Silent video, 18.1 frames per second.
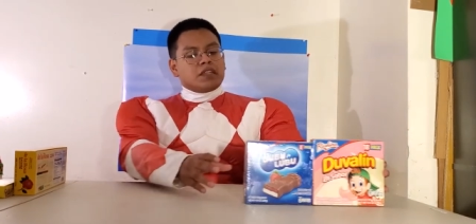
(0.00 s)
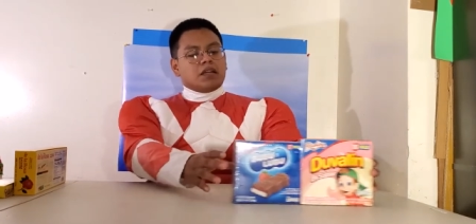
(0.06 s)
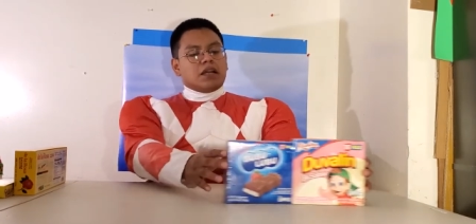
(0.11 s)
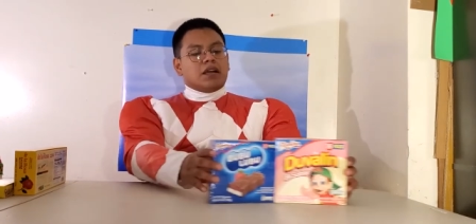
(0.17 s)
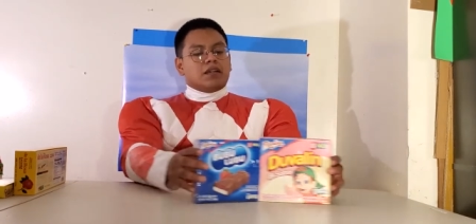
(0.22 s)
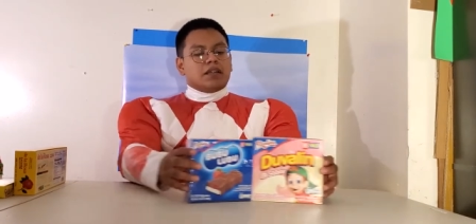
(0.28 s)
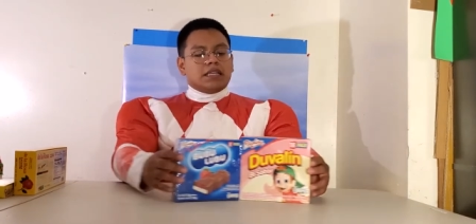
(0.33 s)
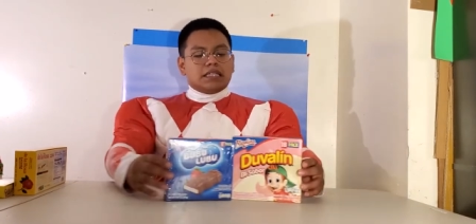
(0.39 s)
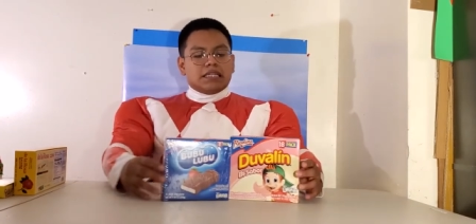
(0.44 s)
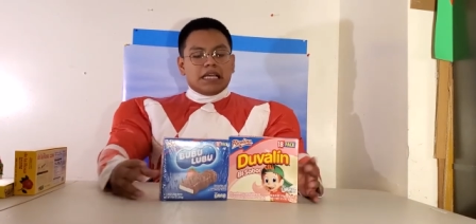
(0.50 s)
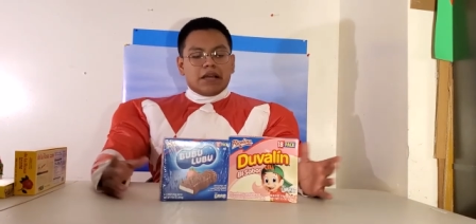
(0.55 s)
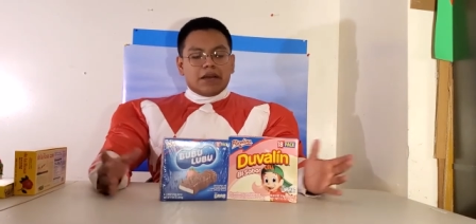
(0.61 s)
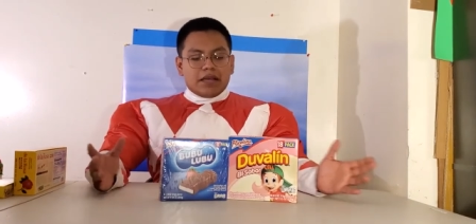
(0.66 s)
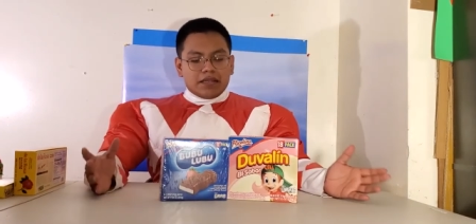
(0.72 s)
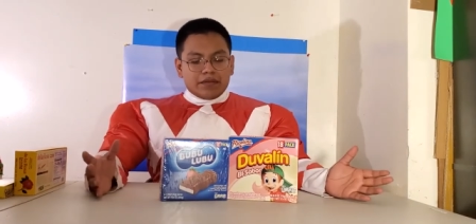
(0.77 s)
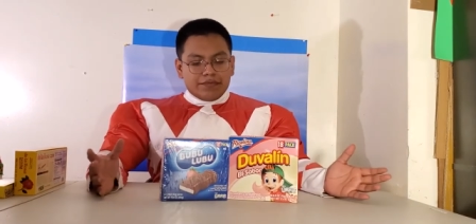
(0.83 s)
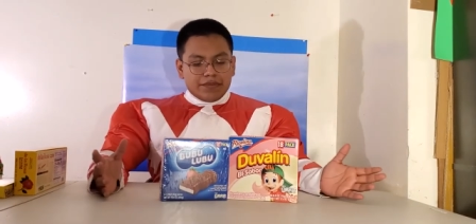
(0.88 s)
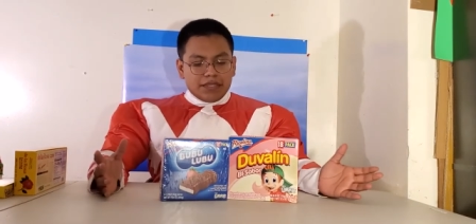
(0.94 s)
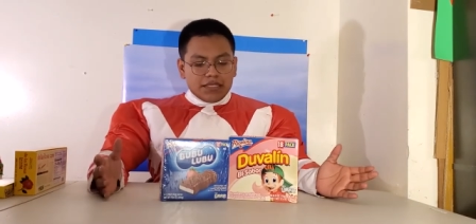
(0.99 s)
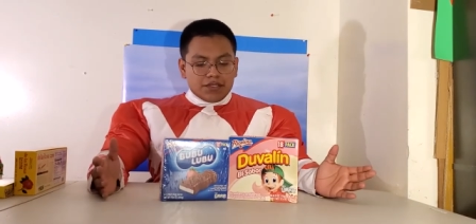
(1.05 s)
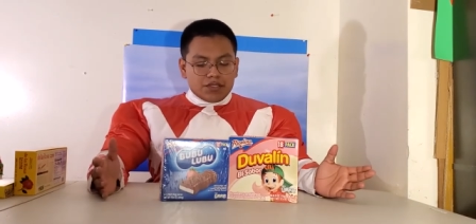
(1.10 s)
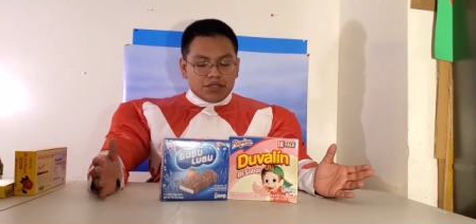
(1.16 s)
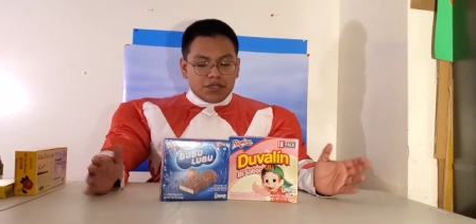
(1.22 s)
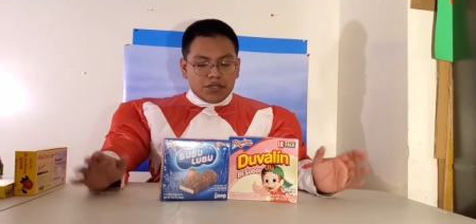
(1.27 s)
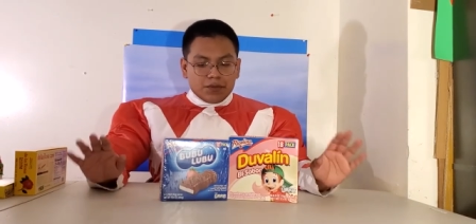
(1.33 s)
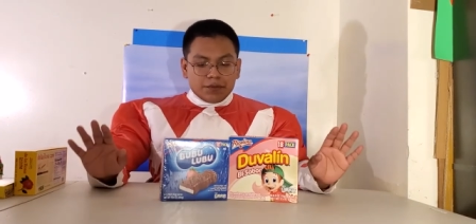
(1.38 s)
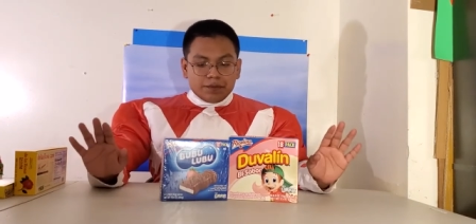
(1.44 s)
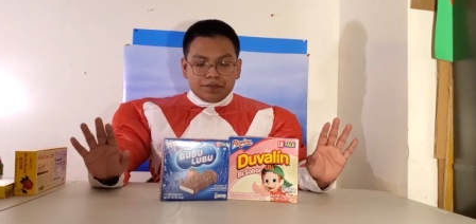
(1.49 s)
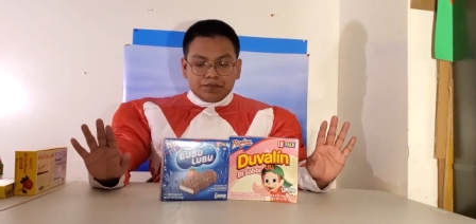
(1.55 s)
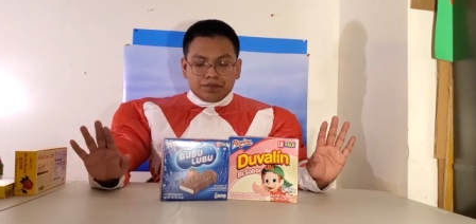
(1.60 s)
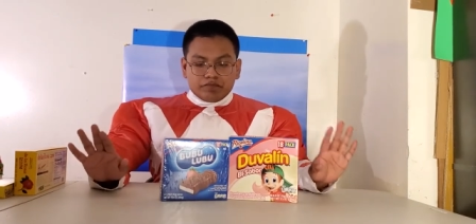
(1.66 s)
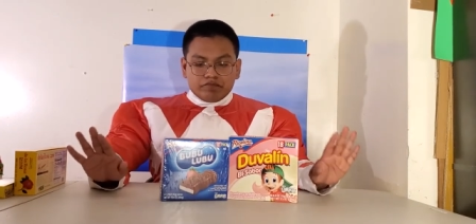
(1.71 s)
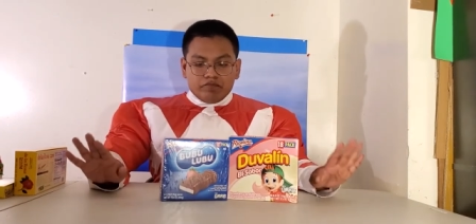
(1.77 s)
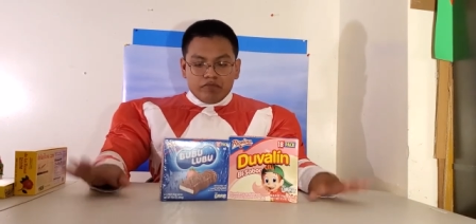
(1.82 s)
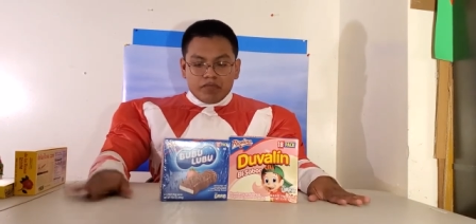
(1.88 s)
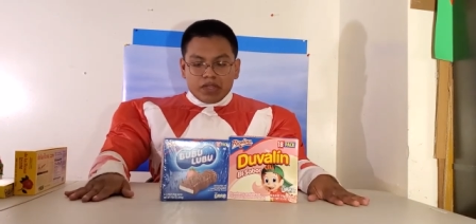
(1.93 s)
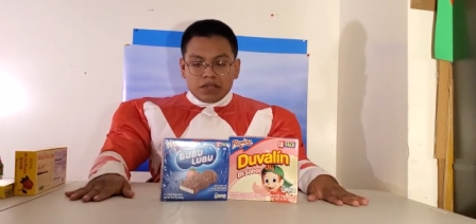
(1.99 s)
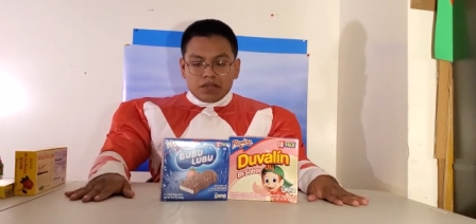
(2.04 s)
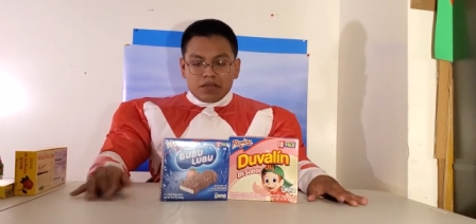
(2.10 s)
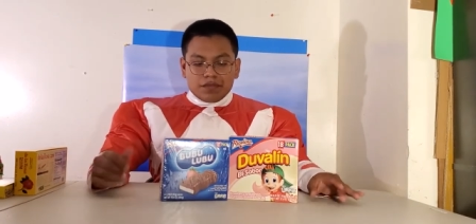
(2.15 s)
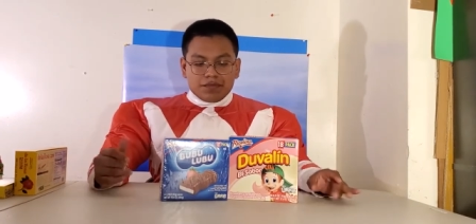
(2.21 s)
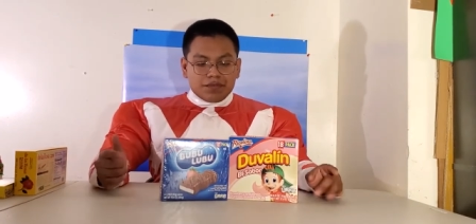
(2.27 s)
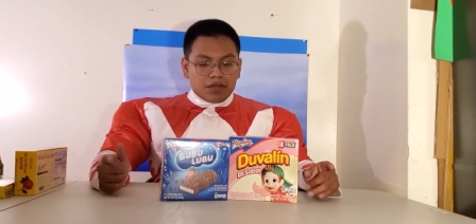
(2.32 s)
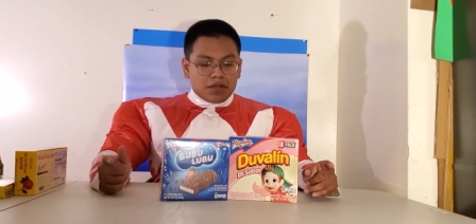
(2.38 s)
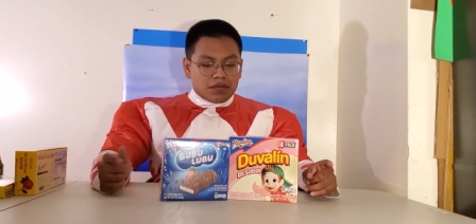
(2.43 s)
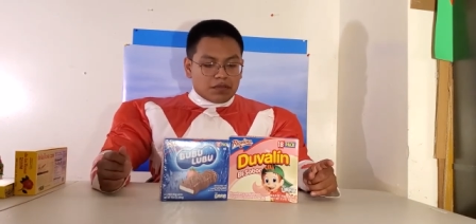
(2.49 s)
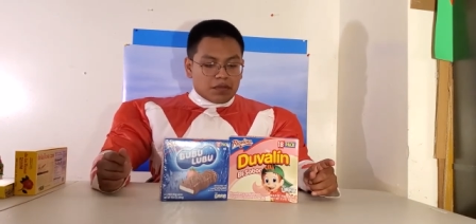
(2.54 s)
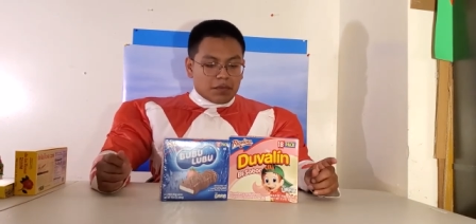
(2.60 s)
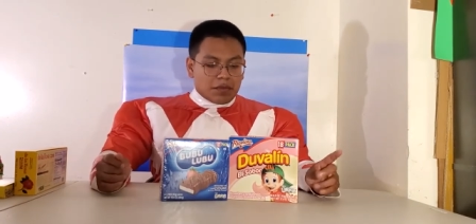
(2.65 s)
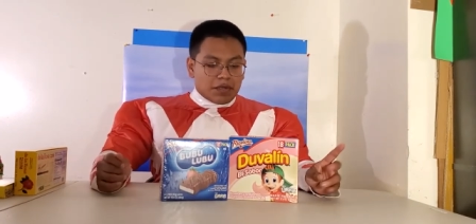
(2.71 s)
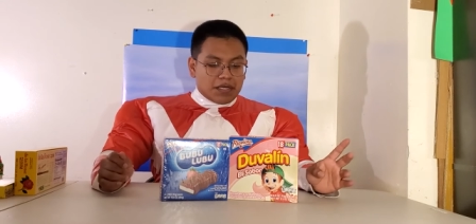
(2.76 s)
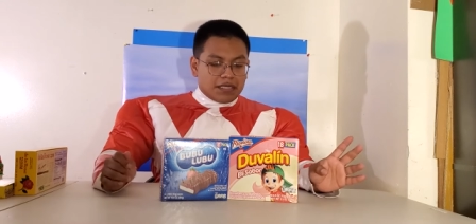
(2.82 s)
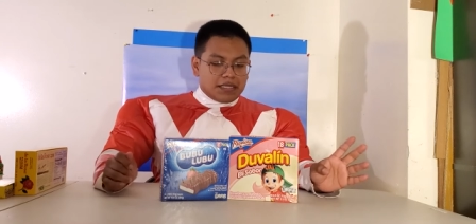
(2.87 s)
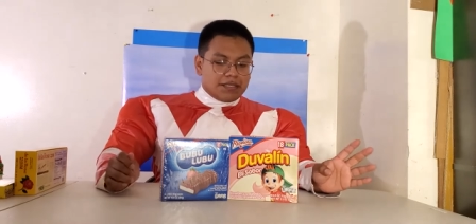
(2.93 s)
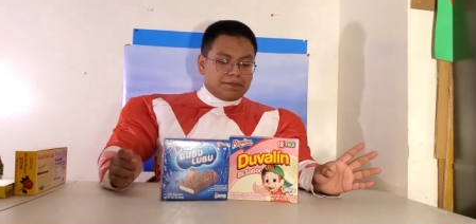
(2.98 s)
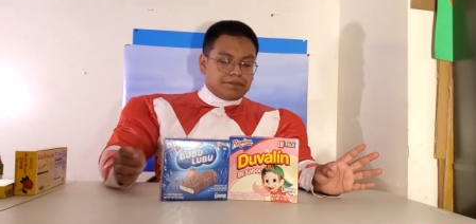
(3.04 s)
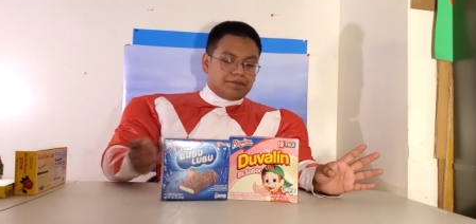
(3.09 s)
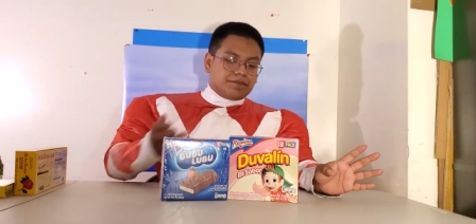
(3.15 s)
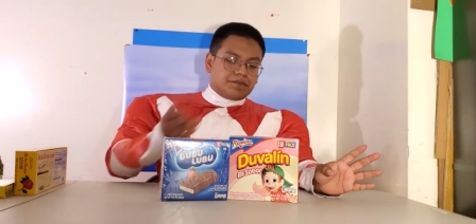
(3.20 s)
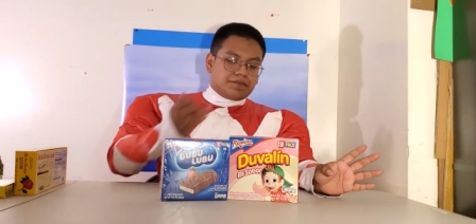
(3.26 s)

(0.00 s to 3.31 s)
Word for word: Alright, now out of these two, so if you go to a party